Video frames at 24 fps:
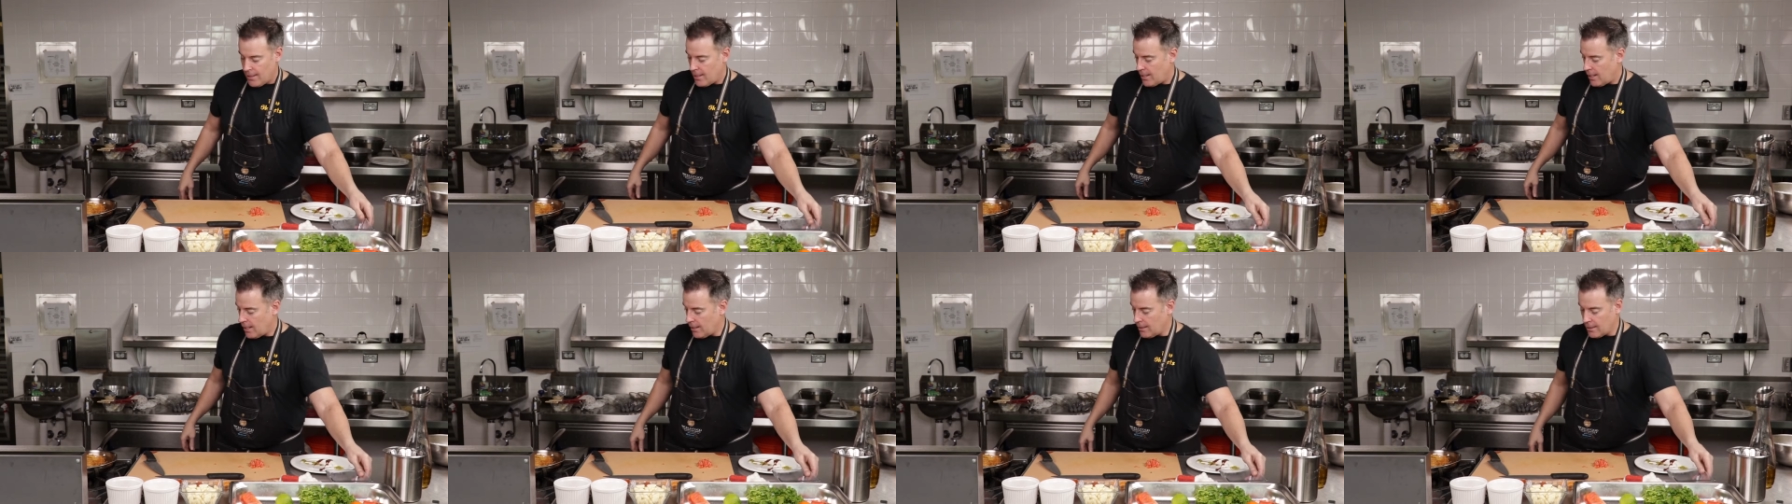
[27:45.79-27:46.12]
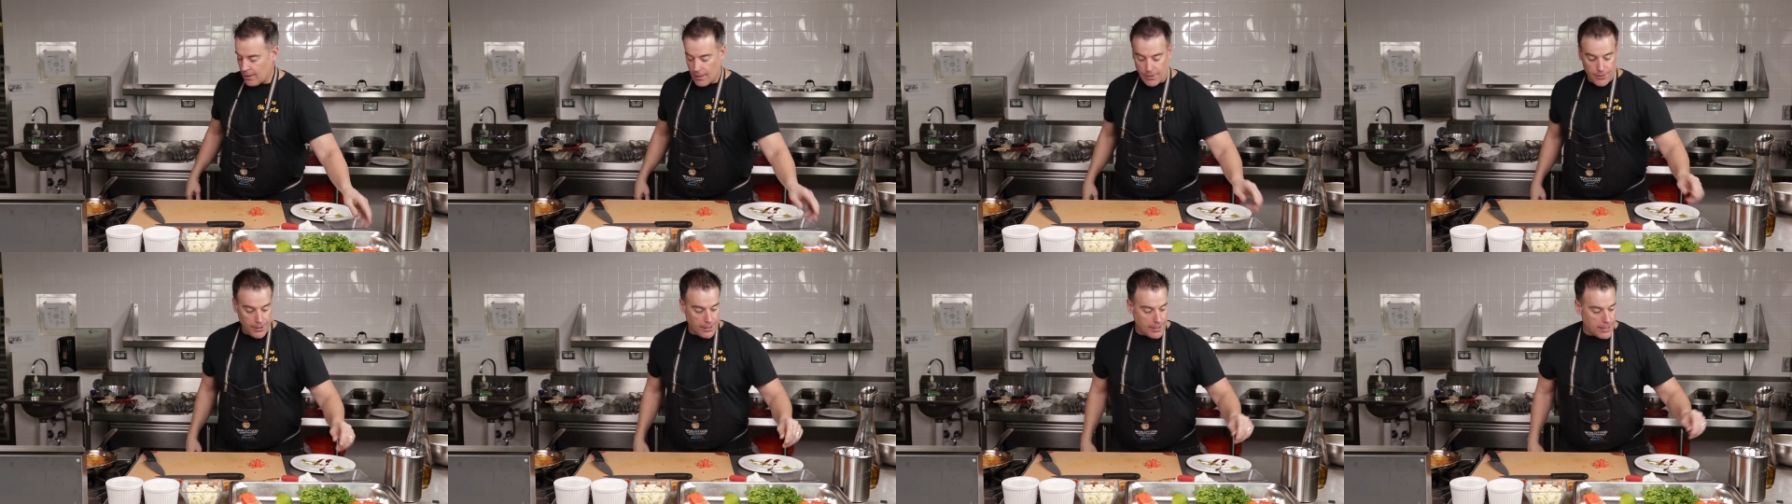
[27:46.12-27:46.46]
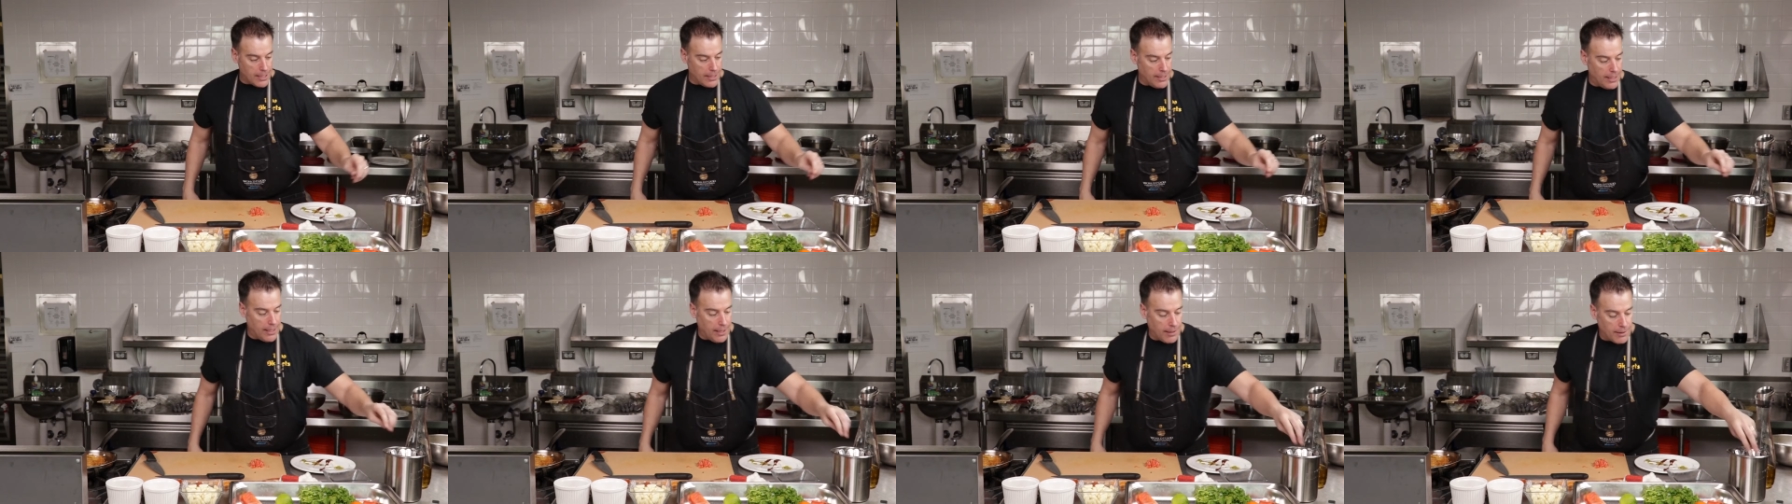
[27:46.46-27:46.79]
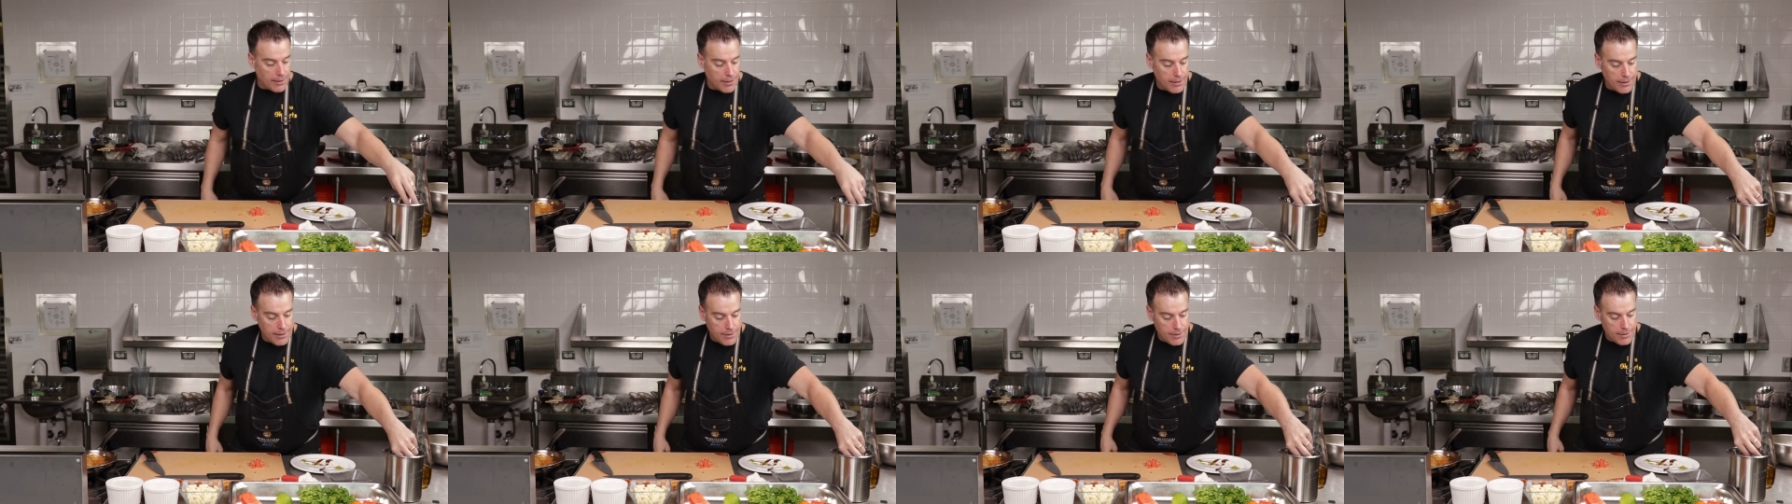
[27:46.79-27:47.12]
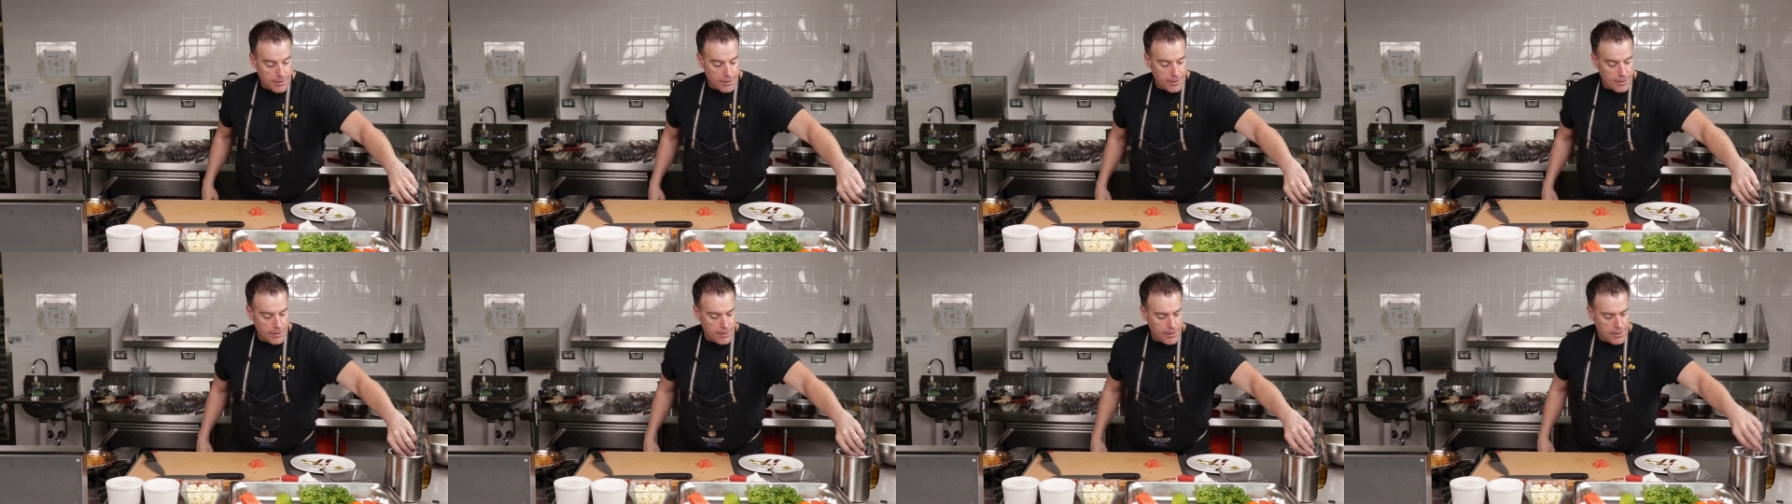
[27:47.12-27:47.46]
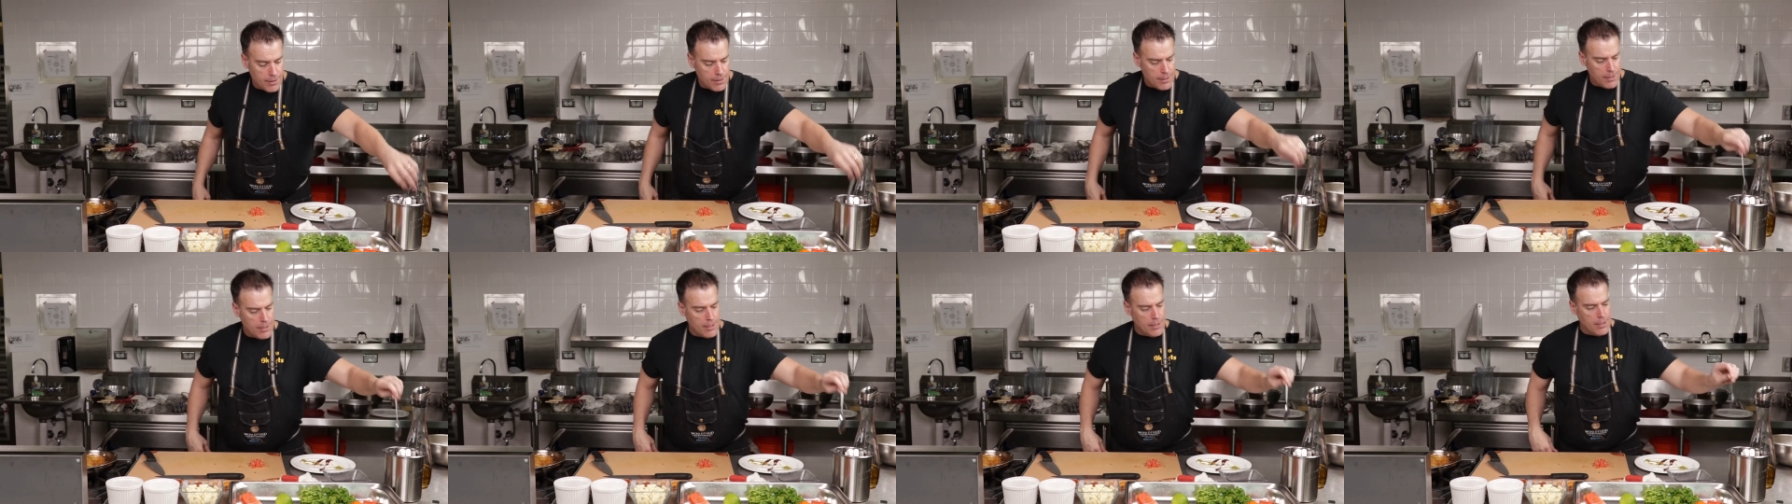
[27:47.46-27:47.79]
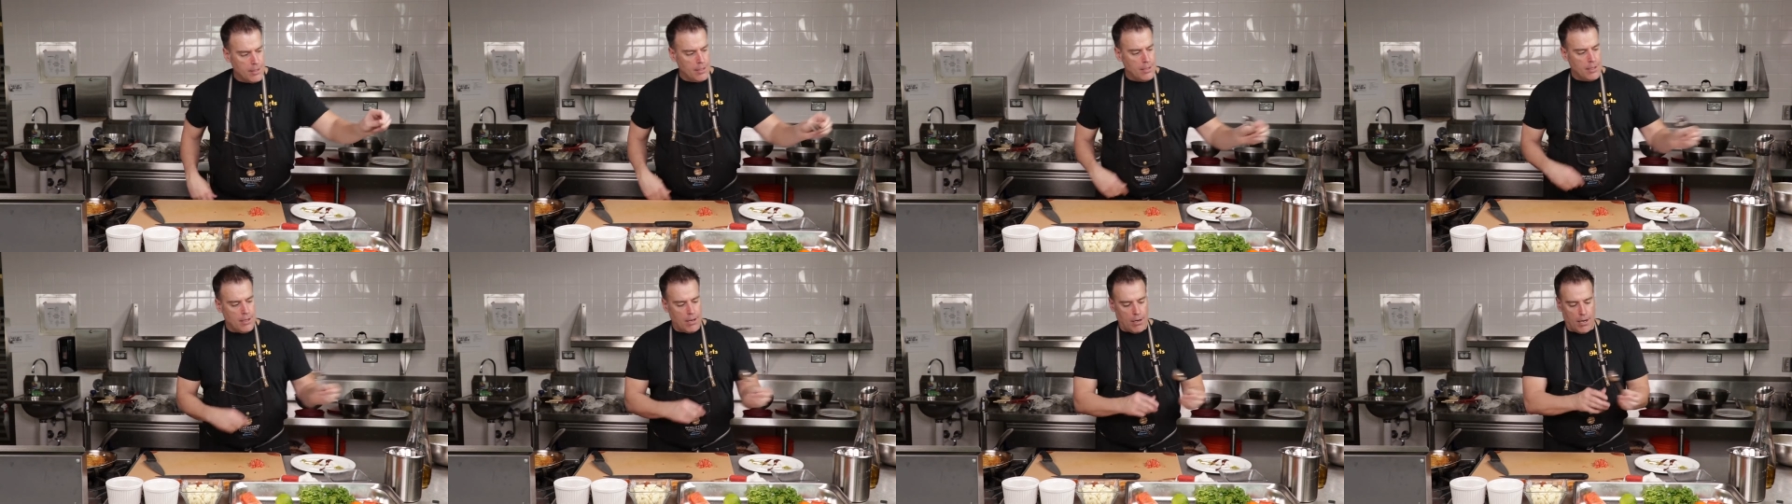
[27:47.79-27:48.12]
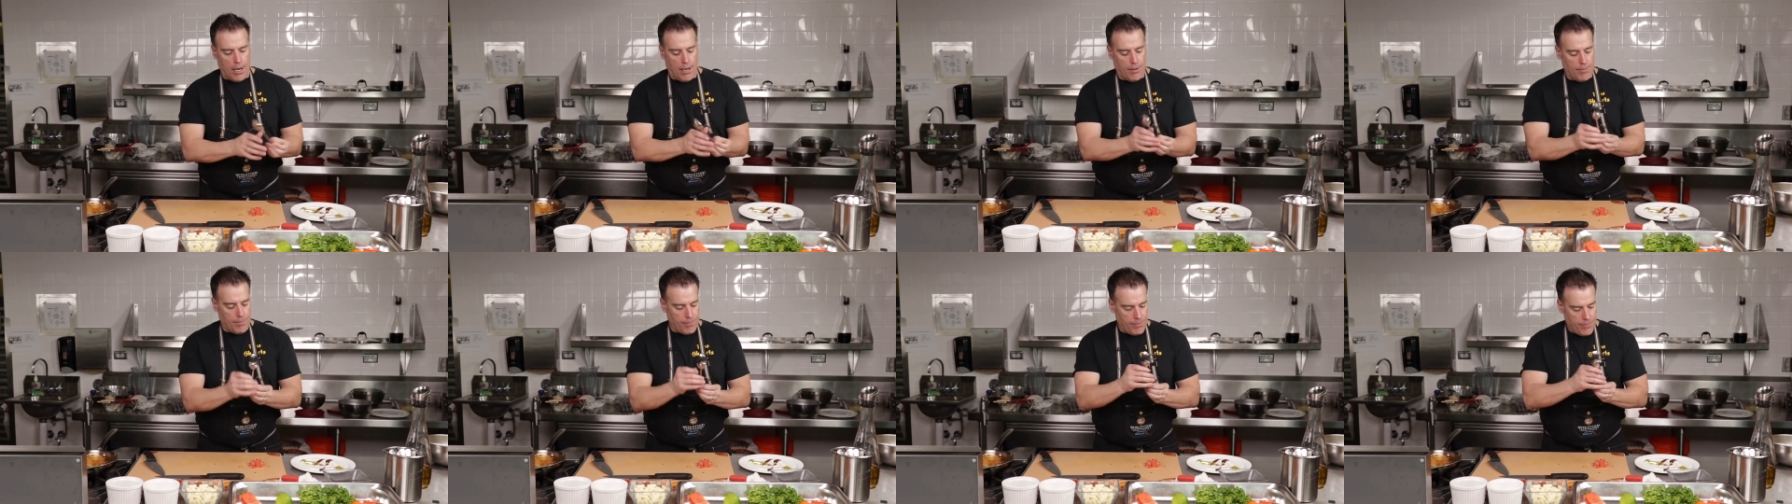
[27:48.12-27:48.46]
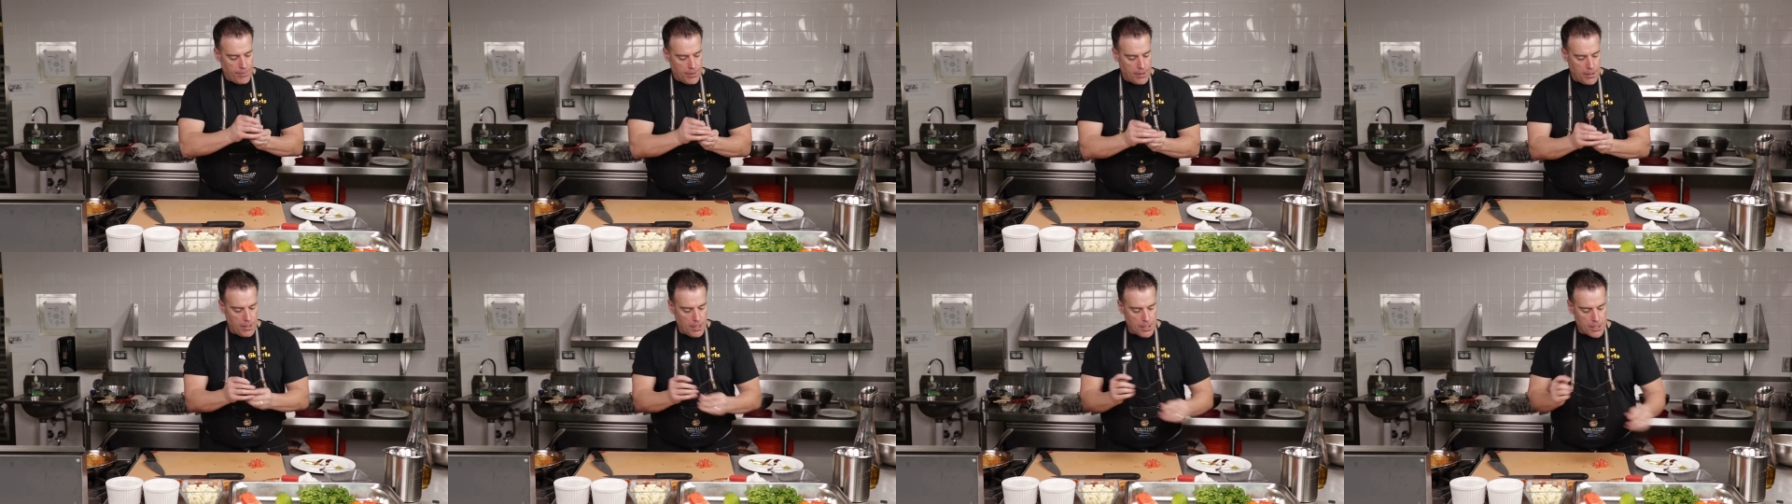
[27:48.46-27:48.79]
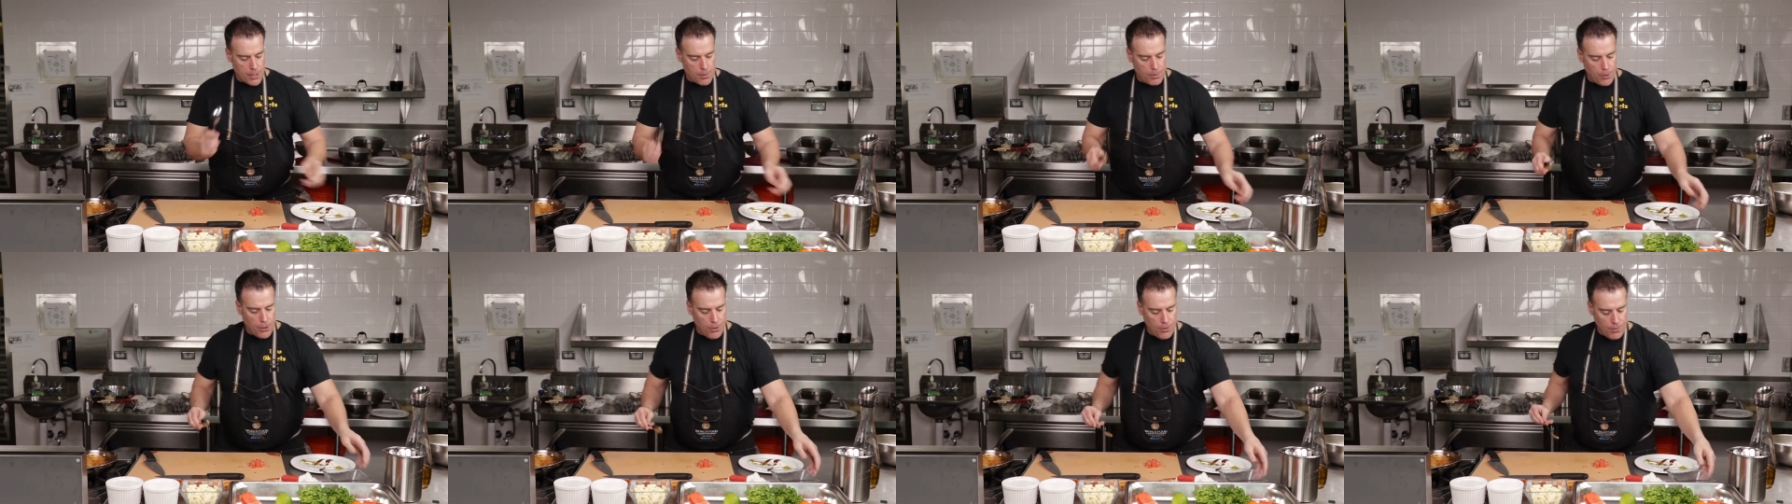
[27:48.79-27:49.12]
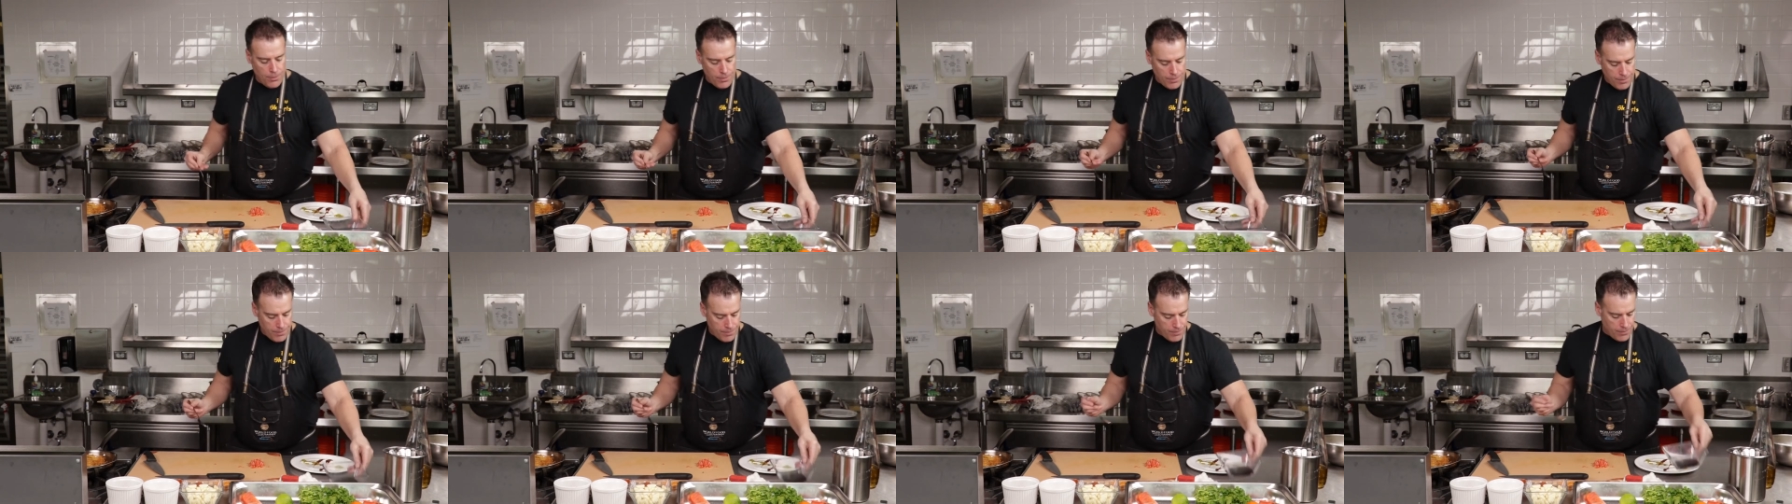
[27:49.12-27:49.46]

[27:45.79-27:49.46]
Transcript: I love it to death. All right, the spoon